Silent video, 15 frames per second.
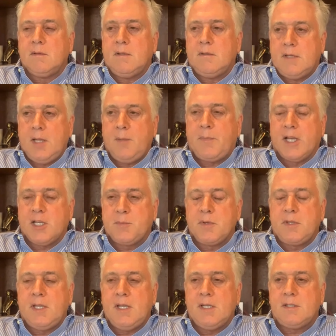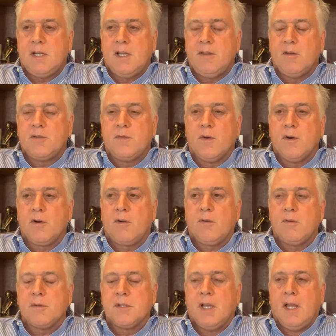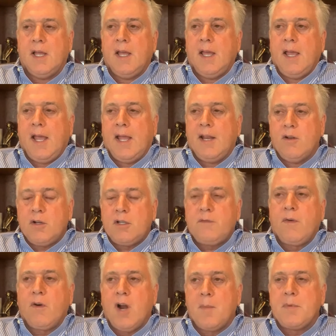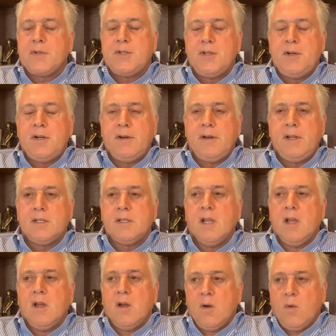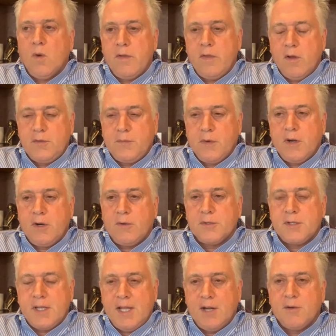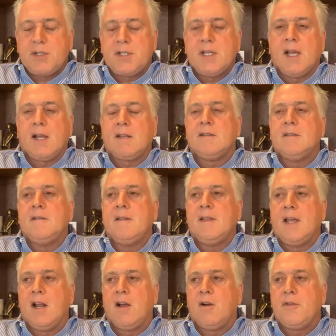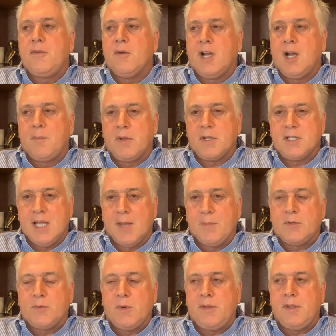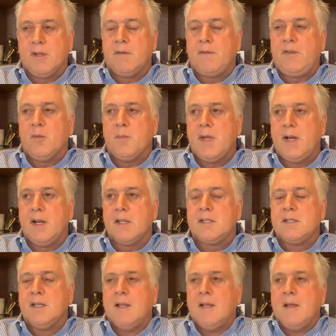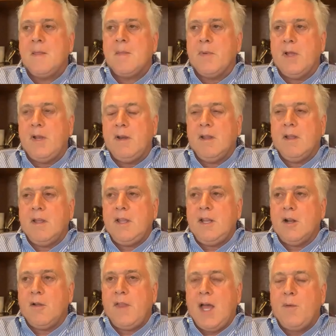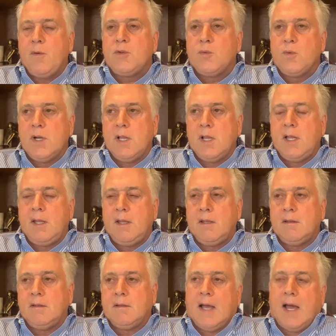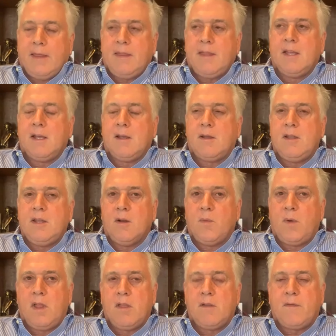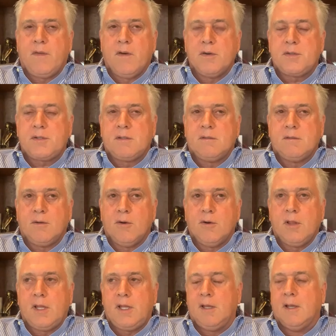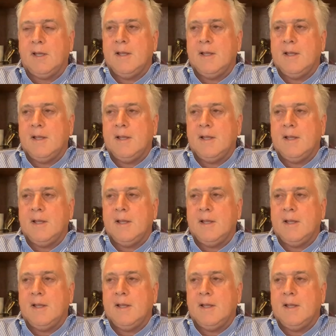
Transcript: deep expertise in those verticals, and looked for opportunities where those verticals intersect. And I'll go through a couple of examples with you in a few minutes. But that was really, I think, one of the first early